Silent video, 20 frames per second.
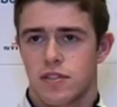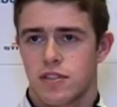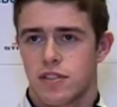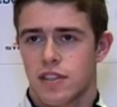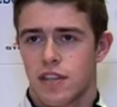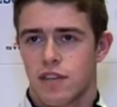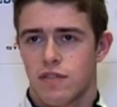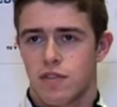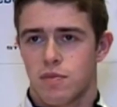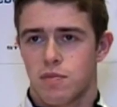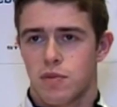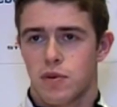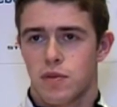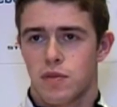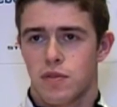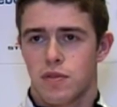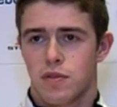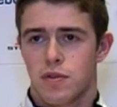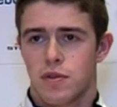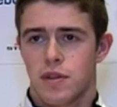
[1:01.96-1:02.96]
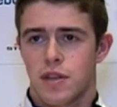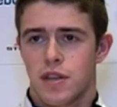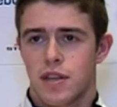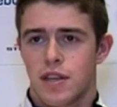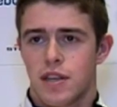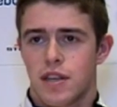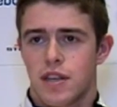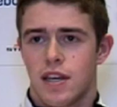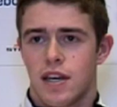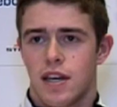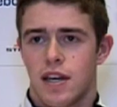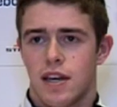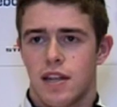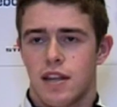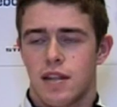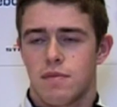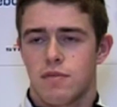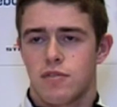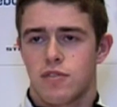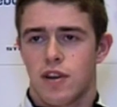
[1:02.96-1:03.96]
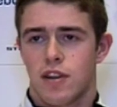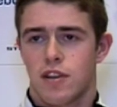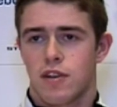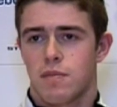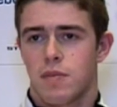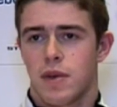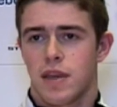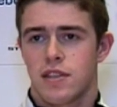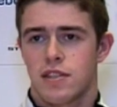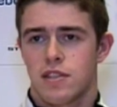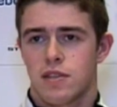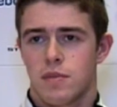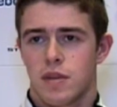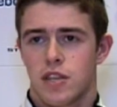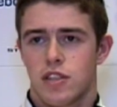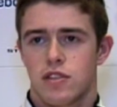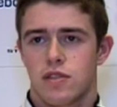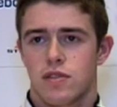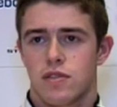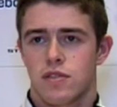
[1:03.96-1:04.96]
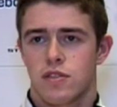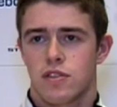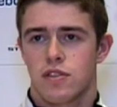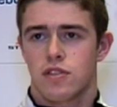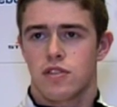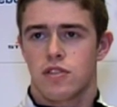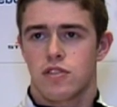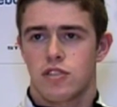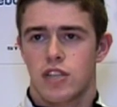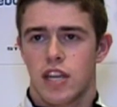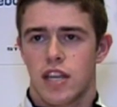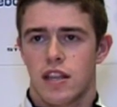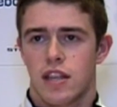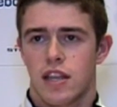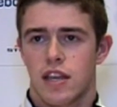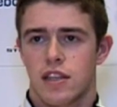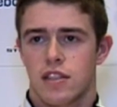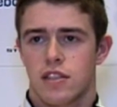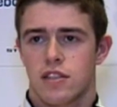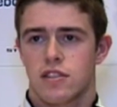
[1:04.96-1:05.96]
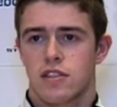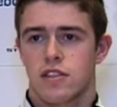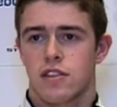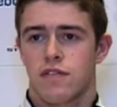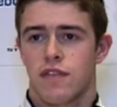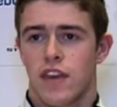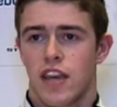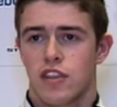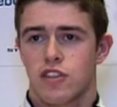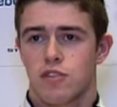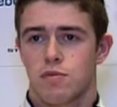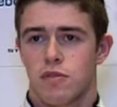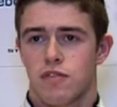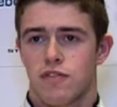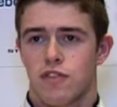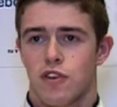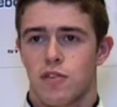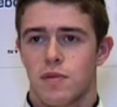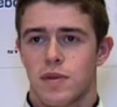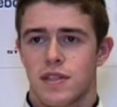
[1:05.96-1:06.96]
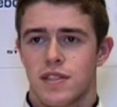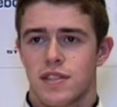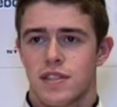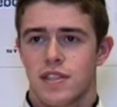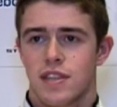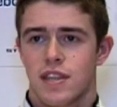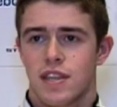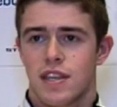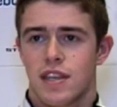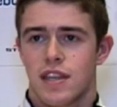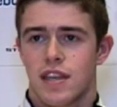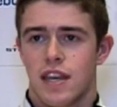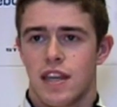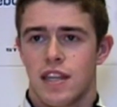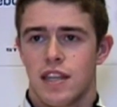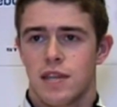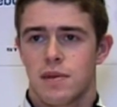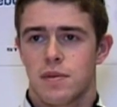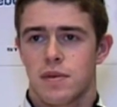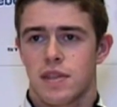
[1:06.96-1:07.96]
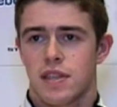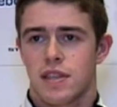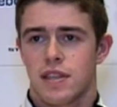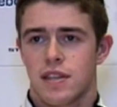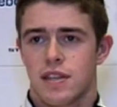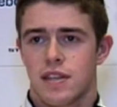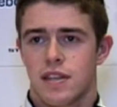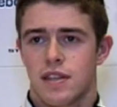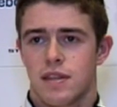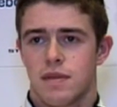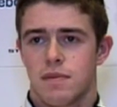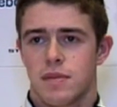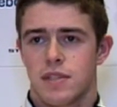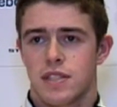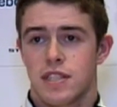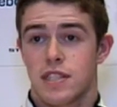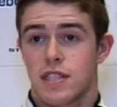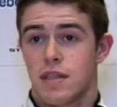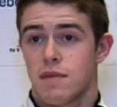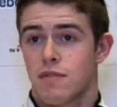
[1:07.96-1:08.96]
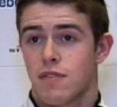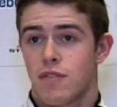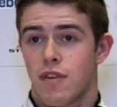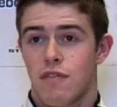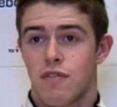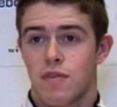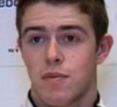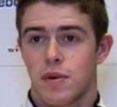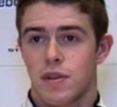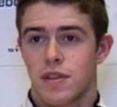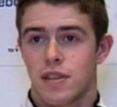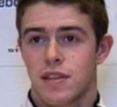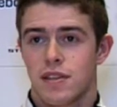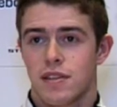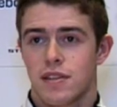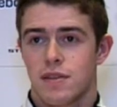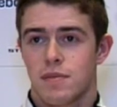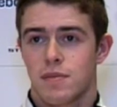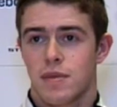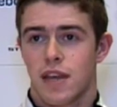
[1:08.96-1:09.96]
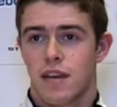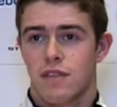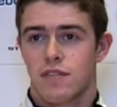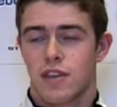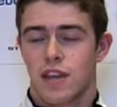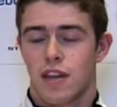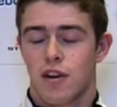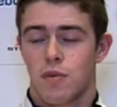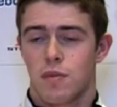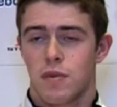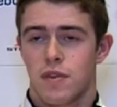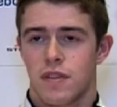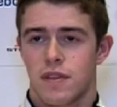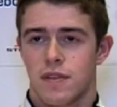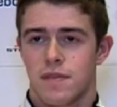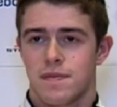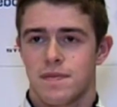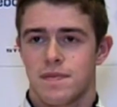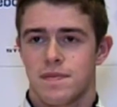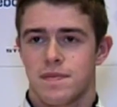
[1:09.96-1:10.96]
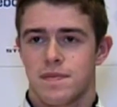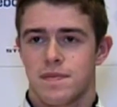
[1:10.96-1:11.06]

You just have to pull through and try your best to make sure your jet lag doesn't affect your performance. And equally, it's the same for everybody and we have to get on with it.